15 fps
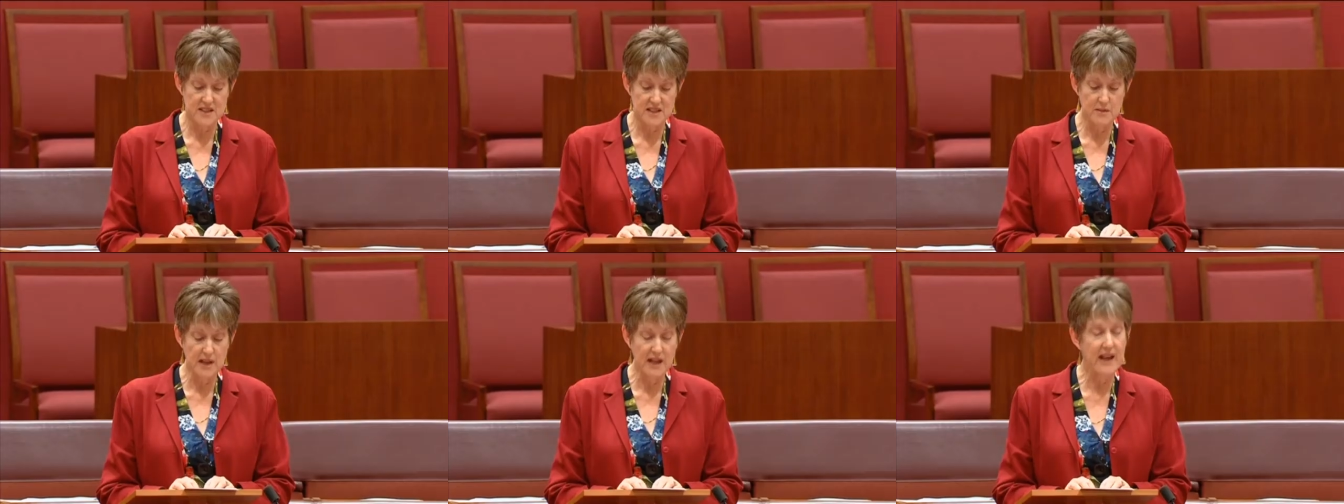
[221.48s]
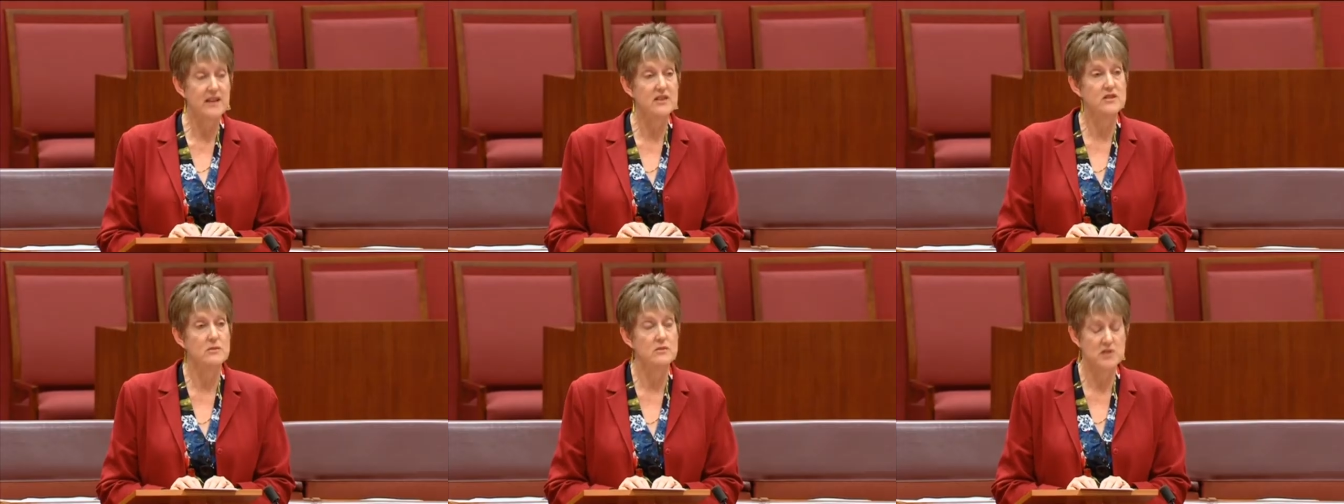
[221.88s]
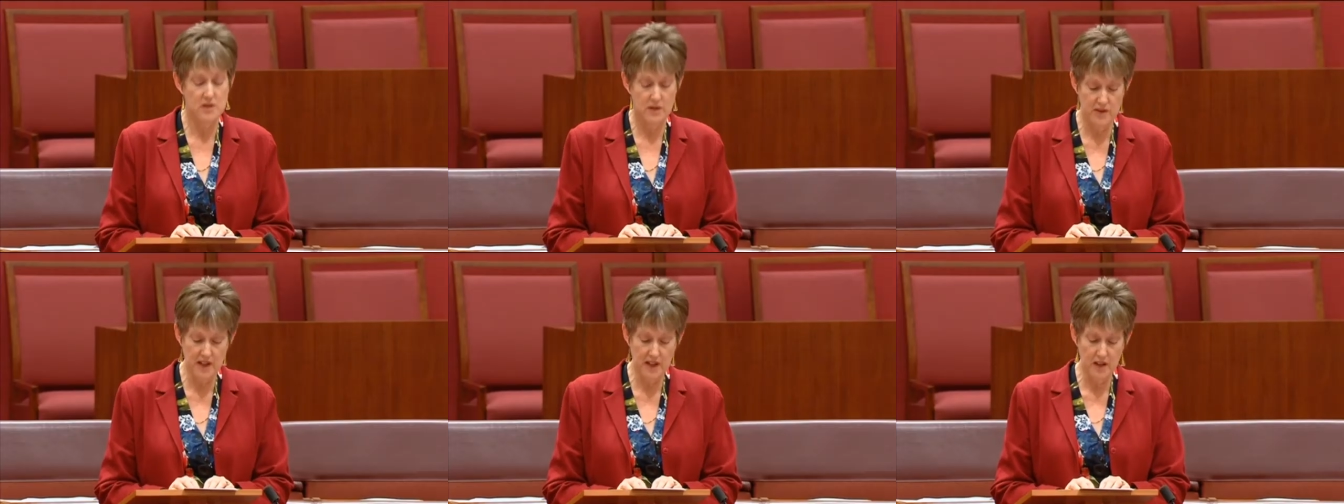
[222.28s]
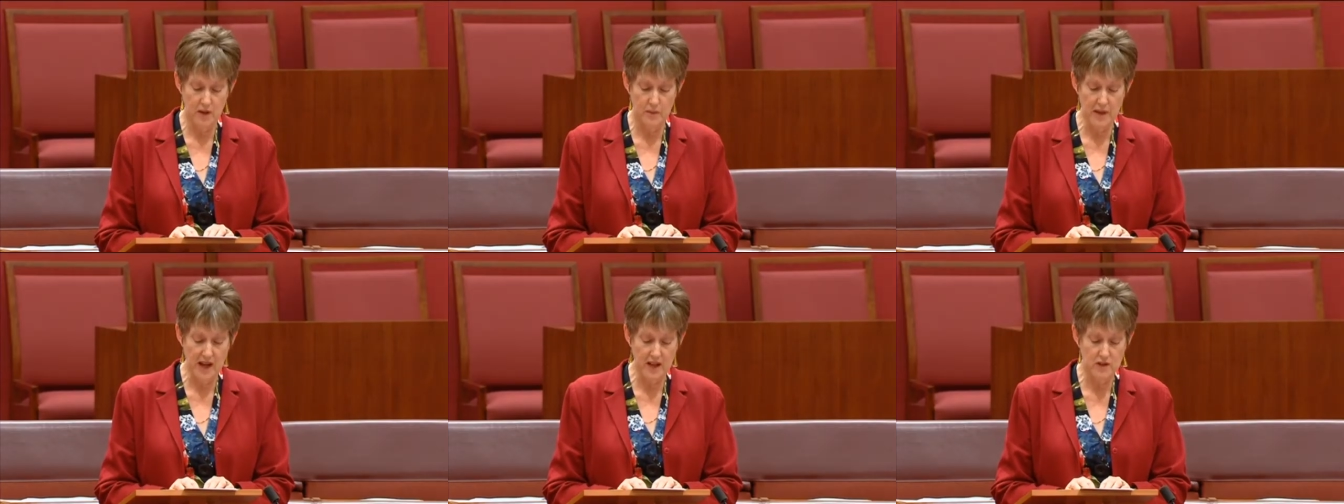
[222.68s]
stimulate them to think
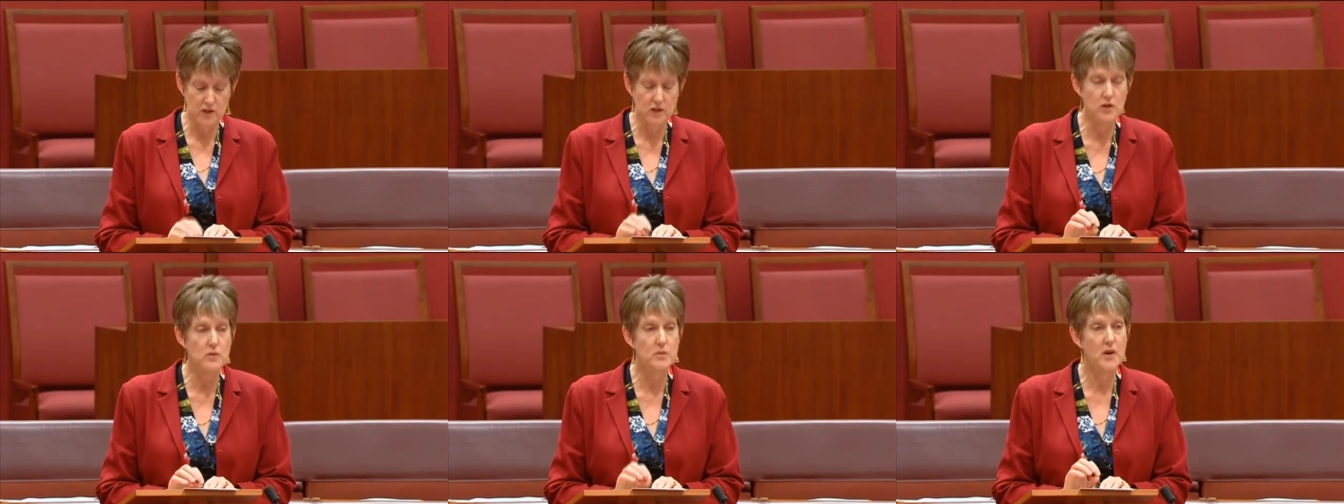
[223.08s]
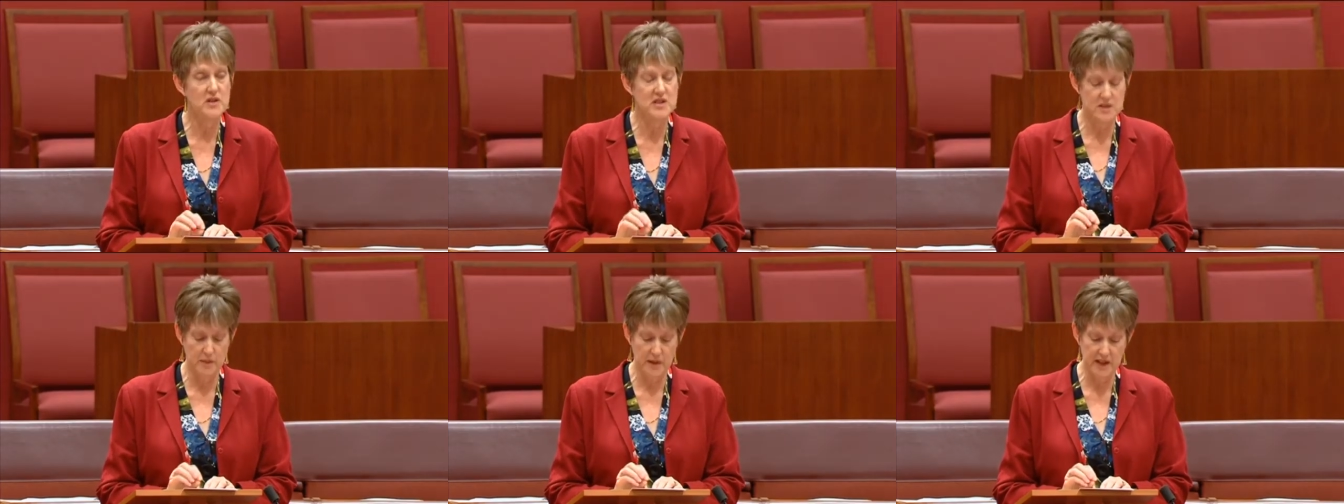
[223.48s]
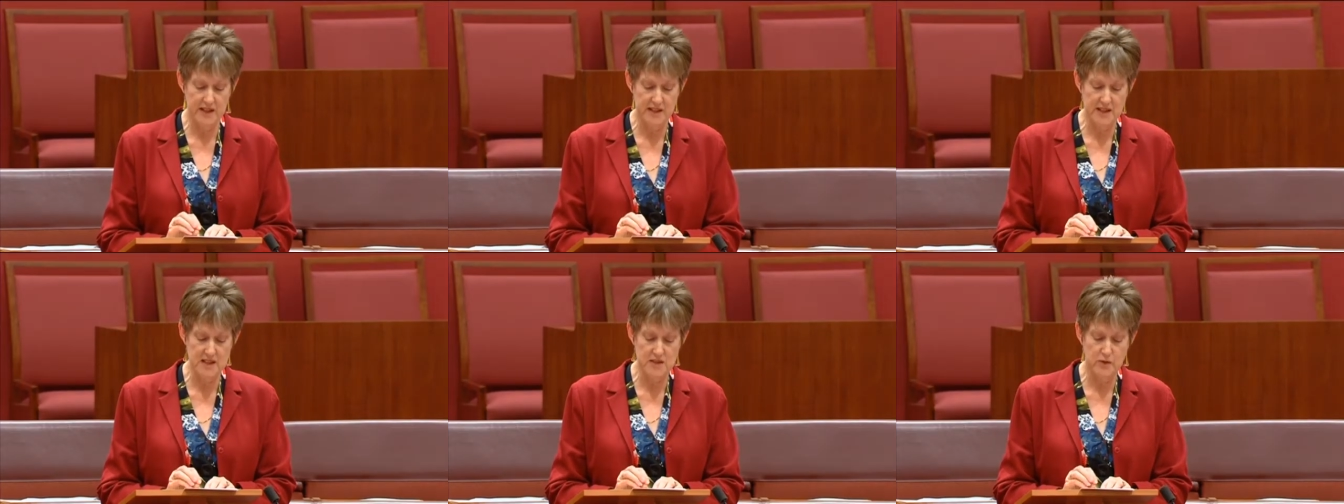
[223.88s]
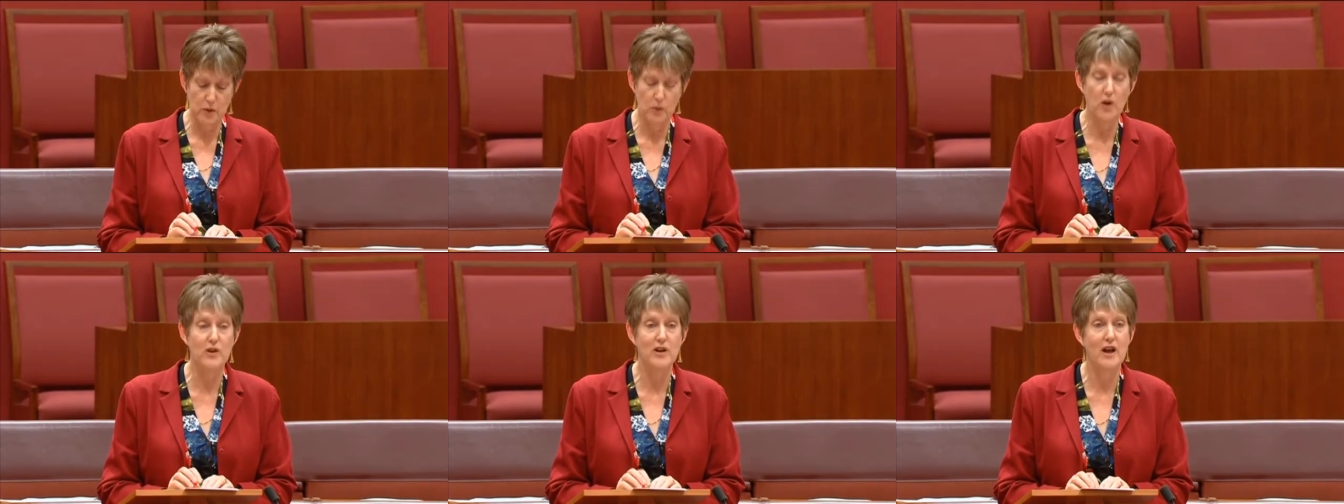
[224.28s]
about new possibilities for
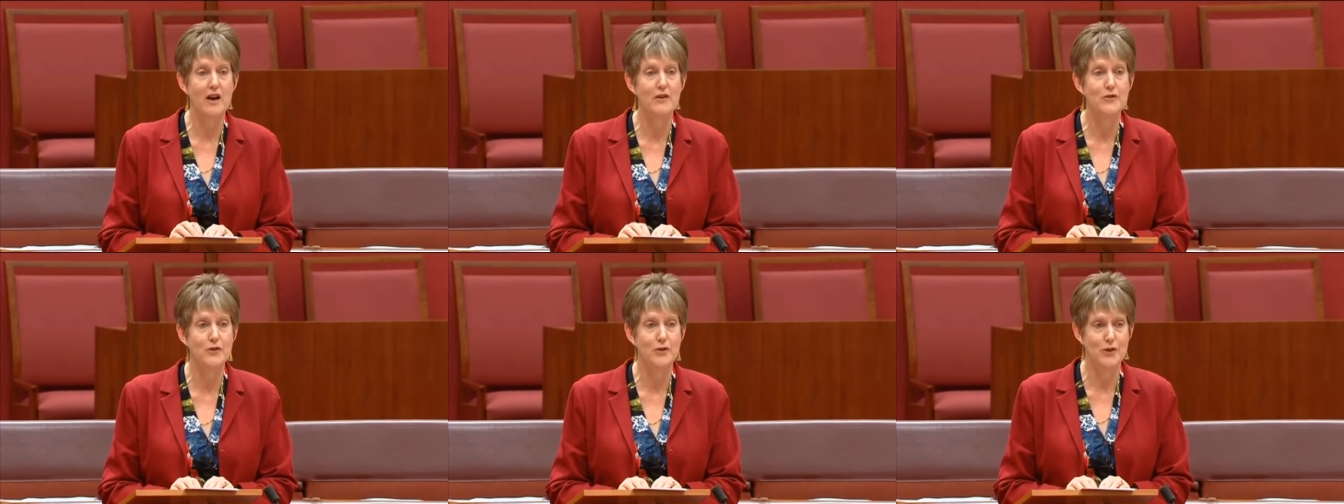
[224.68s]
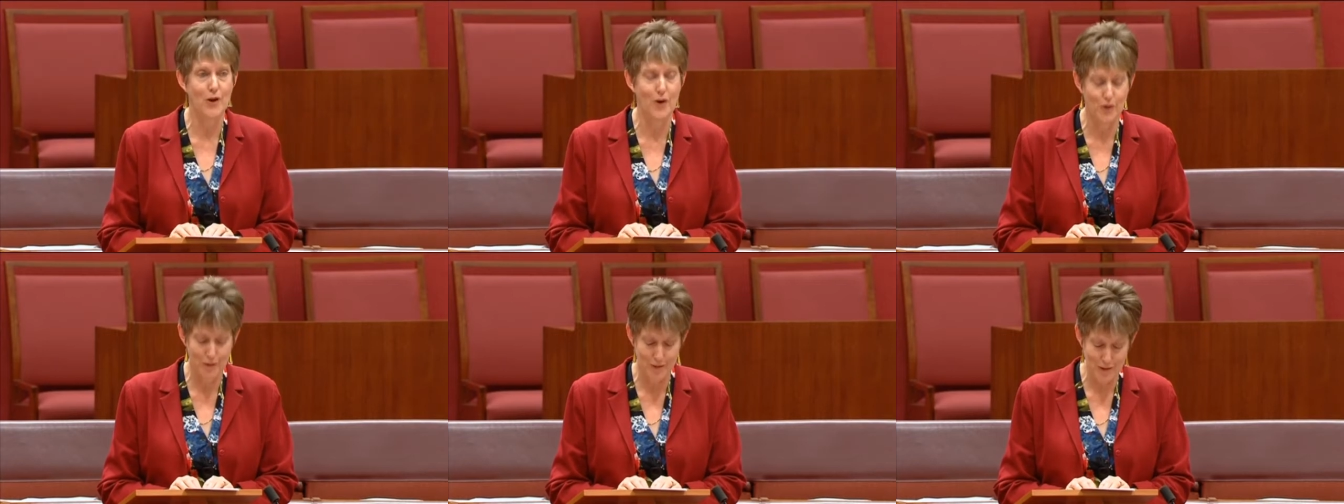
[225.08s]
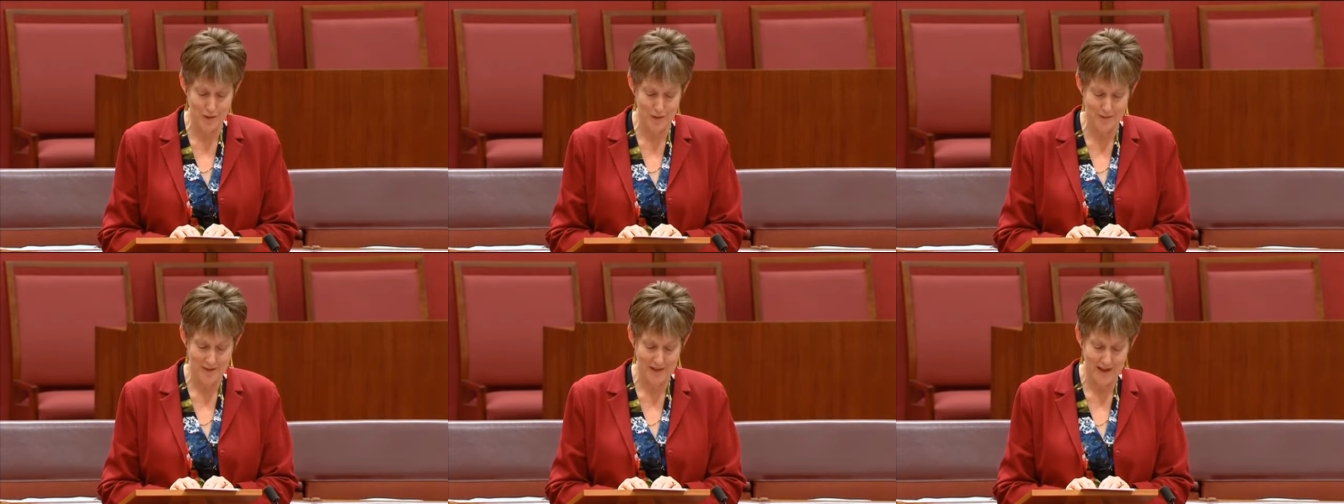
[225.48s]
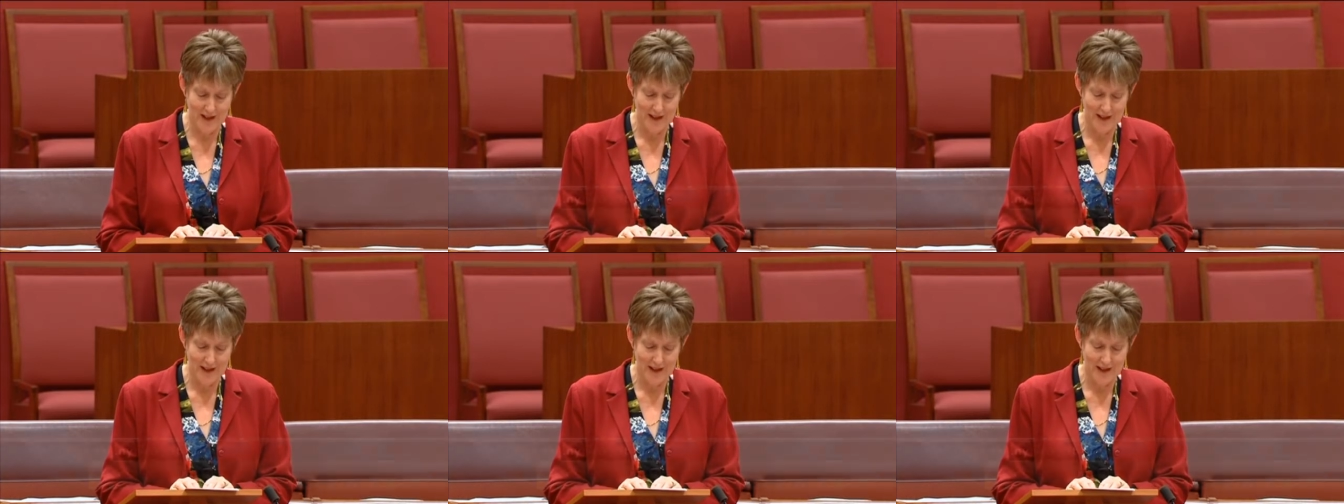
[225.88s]
what life could hold for them.